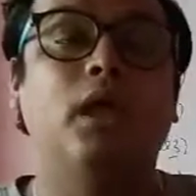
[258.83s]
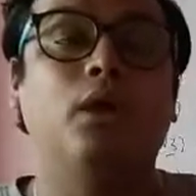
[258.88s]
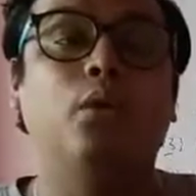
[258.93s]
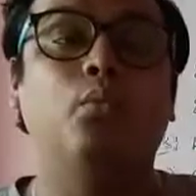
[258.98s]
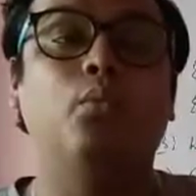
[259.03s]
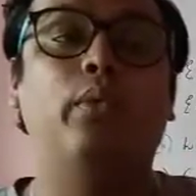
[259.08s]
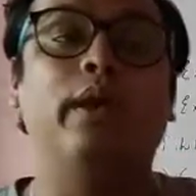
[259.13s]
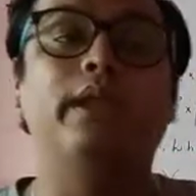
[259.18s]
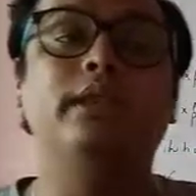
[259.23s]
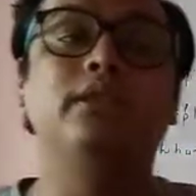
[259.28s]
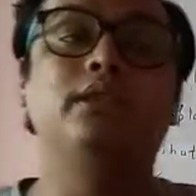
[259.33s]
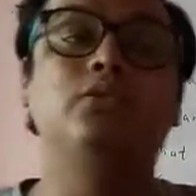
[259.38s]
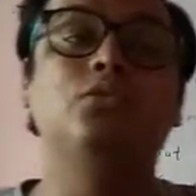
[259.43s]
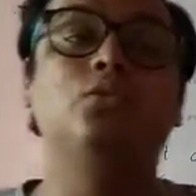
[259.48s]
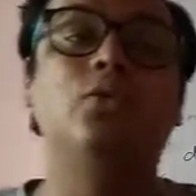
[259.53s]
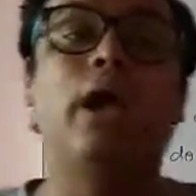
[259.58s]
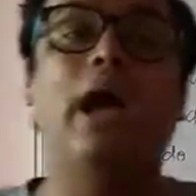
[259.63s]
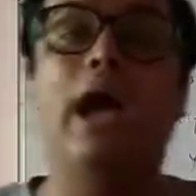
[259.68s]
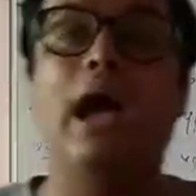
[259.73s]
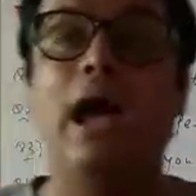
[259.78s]
when
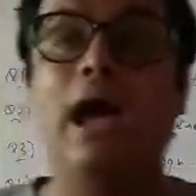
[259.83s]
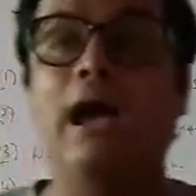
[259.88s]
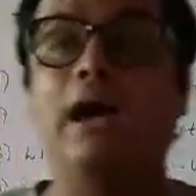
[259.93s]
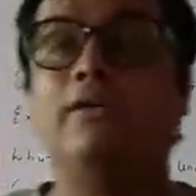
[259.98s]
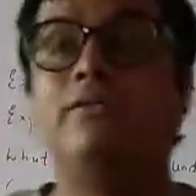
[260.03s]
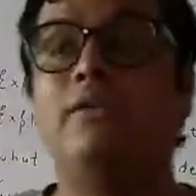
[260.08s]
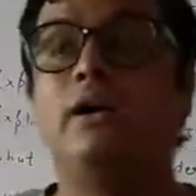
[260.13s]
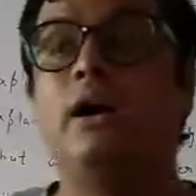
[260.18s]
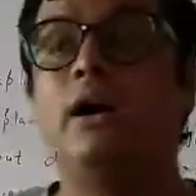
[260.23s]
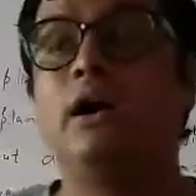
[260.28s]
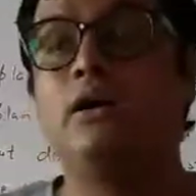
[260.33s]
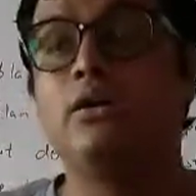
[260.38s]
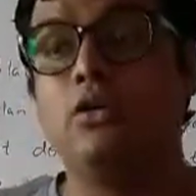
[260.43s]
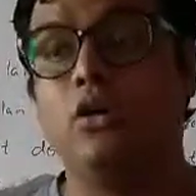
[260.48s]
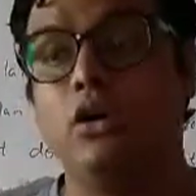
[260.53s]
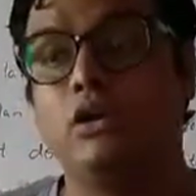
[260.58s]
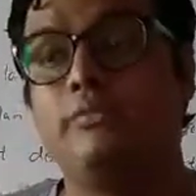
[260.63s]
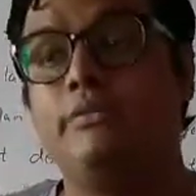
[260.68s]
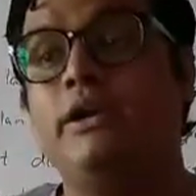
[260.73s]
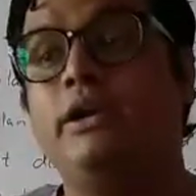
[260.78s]
you have a
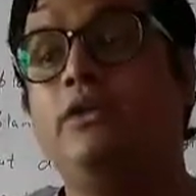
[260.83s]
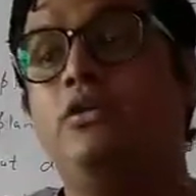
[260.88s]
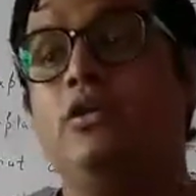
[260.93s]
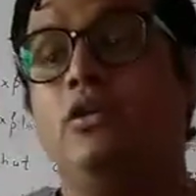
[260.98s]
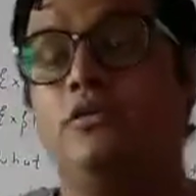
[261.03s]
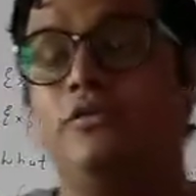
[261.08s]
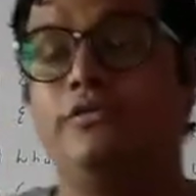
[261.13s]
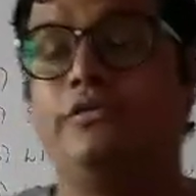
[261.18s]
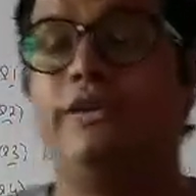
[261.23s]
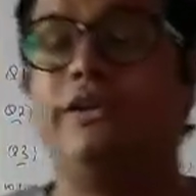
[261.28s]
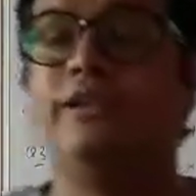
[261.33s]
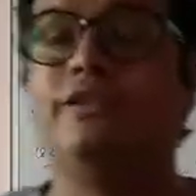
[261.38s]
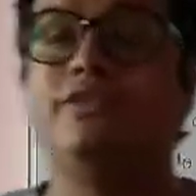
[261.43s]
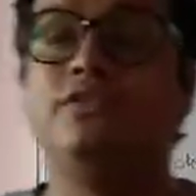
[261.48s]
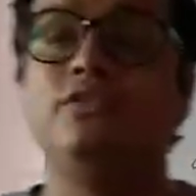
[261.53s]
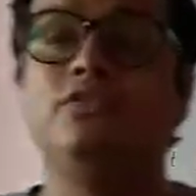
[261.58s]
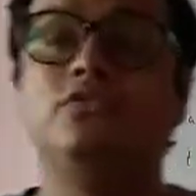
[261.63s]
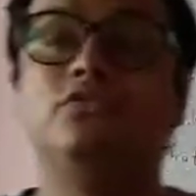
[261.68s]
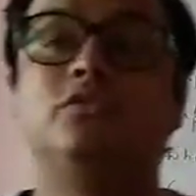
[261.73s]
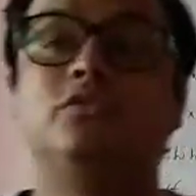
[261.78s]
government office,
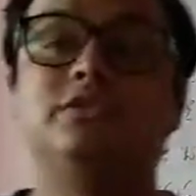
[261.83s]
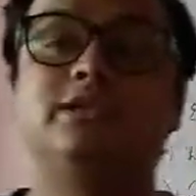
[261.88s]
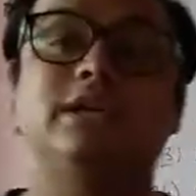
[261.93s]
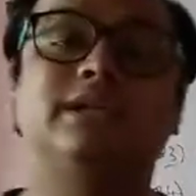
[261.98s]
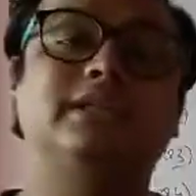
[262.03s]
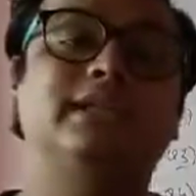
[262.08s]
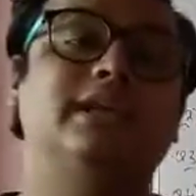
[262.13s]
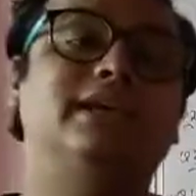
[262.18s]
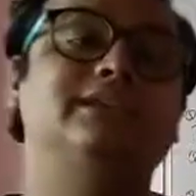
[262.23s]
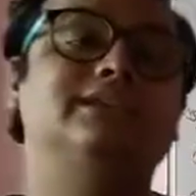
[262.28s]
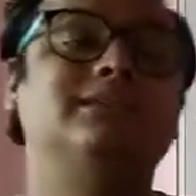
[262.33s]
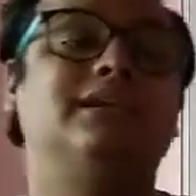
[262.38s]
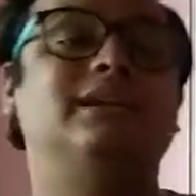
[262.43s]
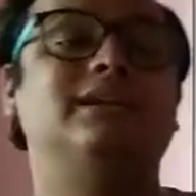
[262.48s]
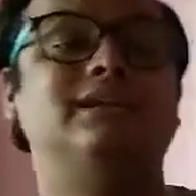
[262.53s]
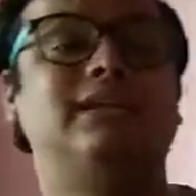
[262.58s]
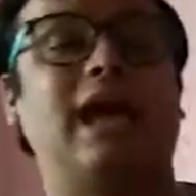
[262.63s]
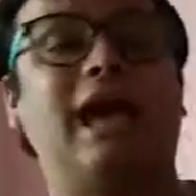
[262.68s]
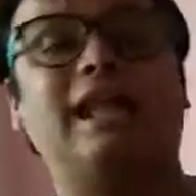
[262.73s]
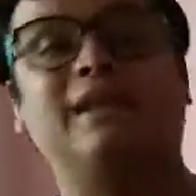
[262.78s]
you know that there is a
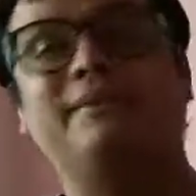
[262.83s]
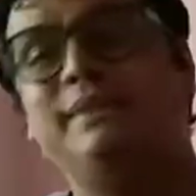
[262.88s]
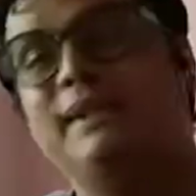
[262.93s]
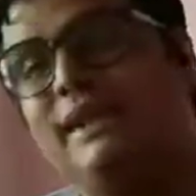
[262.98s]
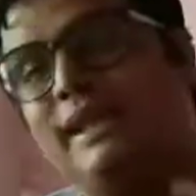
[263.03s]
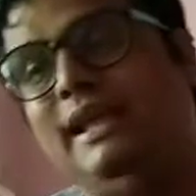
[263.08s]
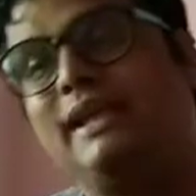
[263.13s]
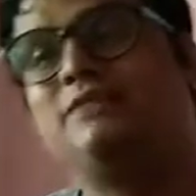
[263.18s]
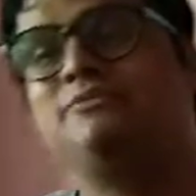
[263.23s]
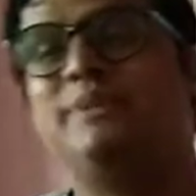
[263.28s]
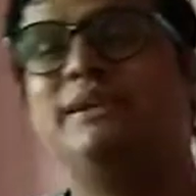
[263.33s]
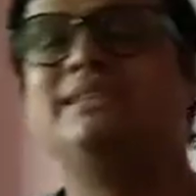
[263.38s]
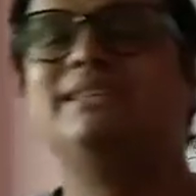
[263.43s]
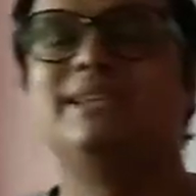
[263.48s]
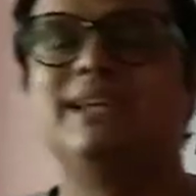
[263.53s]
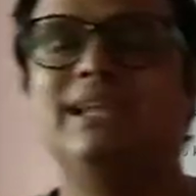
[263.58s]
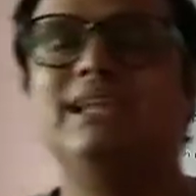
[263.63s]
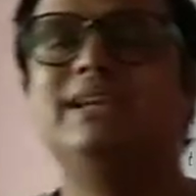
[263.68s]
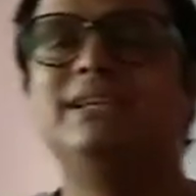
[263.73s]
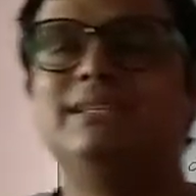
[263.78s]
retirement age,
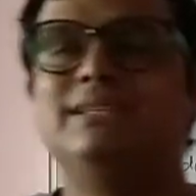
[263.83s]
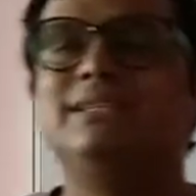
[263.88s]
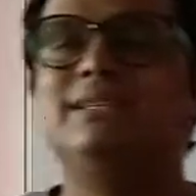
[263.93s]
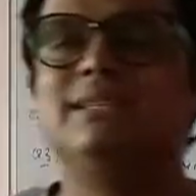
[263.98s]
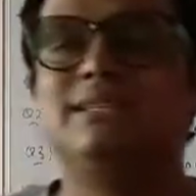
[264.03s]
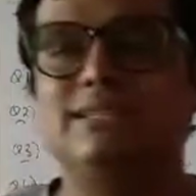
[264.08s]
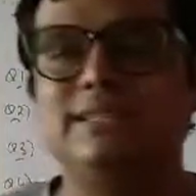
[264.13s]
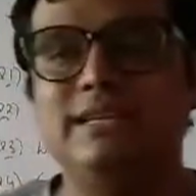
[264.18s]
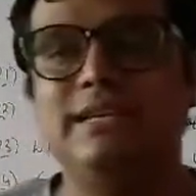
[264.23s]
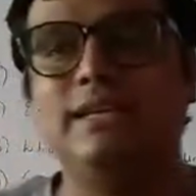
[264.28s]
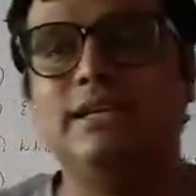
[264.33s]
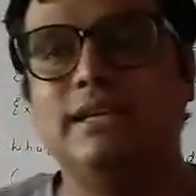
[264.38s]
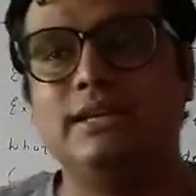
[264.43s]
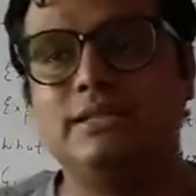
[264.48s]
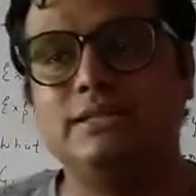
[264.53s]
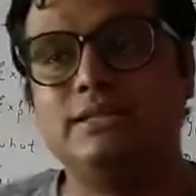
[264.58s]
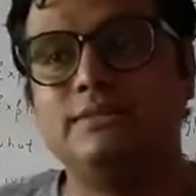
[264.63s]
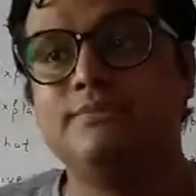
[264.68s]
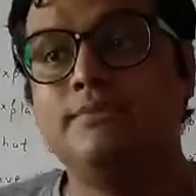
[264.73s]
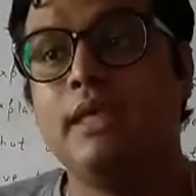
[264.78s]
basically it is 60
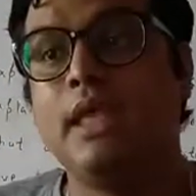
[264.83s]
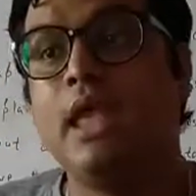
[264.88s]
years.